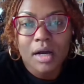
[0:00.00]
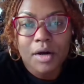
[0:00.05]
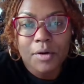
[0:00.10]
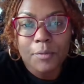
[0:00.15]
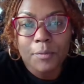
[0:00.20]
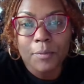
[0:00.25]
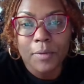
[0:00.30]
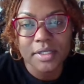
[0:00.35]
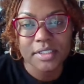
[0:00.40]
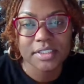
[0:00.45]

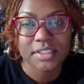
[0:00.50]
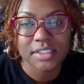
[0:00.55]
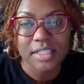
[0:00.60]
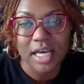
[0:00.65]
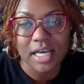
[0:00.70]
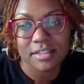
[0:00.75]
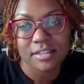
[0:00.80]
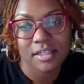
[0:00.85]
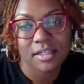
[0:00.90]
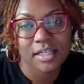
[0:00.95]
Once,
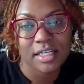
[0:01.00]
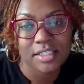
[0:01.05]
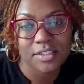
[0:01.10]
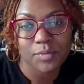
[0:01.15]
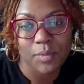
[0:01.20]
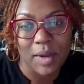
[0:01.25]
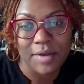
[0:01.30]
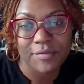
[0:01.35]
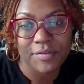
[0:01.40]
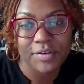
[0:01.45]
I took his
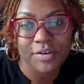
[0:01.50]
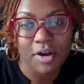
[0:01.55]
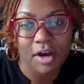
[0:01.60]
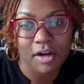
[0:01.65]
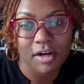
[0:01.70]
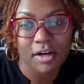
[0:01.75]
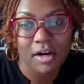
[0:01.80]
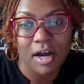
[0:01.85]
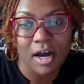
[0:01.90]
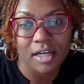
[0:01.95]
wife and
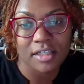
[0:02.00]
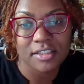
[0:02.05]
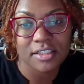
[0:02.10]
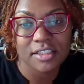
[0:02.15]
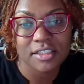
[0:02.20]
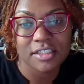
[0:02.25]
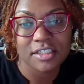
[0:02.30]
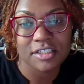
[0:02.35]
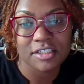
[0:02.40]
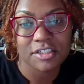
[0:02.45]
daughter
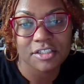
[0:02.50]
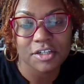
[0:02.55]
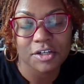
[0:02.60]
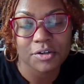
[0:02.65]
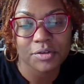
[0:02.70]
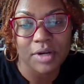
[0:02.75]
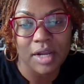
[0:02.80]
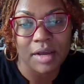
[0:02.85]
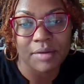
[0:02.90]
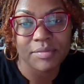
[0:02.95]
hostage and
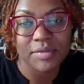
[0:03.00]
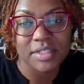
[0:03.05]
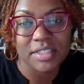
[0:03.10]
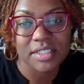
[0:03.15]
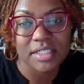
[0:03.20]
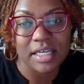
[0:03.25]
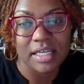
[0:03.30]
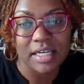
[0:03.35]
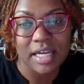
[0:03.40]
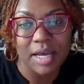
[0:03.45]
showed I'm the
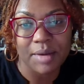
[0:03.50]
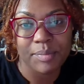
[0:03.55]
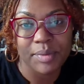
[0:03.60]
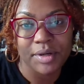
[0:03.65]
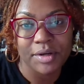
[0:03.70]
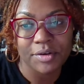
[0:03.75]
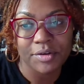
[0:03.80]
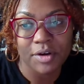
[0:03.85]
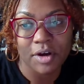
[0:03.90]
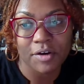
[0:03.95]
skin I
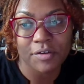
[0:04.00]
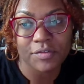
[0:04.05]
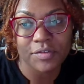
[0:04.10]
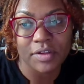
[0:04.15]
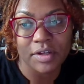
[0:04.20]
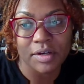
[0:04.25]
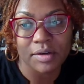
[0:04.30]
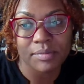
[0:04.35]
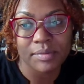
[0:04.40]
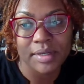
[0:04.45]
peeled off
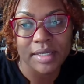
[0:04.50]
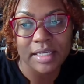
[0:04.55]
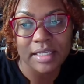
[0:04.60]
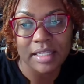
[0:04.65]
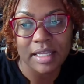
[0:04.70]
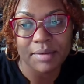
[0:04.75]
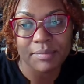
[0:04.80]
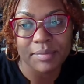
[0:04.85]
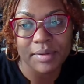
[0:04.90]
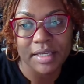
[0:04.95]
them. He
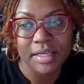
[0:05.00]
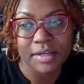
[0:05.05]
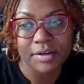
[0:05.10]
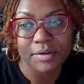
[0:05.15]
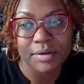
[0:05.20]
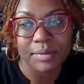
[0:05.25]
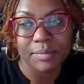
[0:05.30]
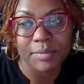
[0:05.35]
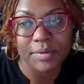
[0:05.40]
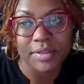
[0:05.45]
let me kill
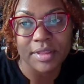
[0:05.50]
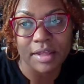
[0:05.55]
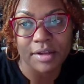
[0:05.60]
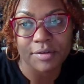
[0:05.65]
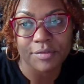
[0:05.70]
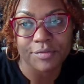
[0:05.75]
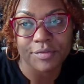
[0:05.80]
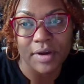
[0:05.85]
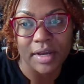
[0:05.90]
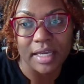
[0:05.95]
him without
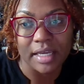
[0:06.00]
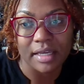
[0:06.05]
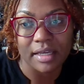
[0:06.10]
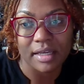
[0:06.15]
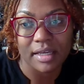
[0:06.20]
a fight.